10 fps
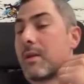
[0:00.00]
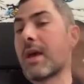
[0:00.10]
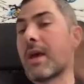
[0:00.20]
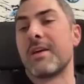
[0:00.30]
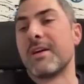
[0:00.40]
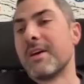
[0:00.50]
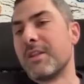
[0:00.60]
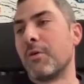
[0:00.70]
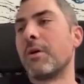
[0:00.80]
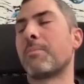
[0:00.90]
And again,
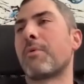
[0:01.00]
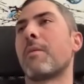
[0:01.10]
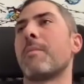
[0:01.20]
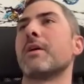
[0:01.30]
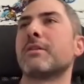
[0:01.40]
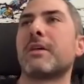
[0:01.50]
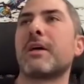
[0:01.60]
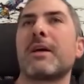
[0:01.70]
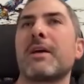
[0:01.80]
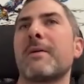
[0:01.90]
the only problem is
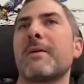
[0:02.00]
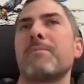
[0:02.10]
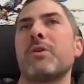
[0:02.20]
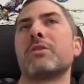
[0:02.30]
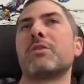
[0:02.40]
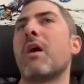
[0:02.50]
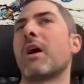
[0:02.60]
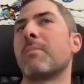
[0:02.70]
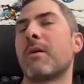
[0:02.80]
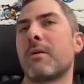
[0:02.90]
like you can
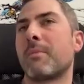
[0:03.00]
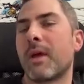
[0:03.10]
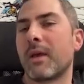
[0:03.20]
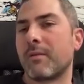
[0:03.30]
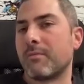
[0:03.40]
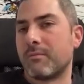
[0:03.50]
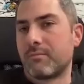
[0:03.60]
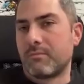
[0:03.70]
talk about it, but like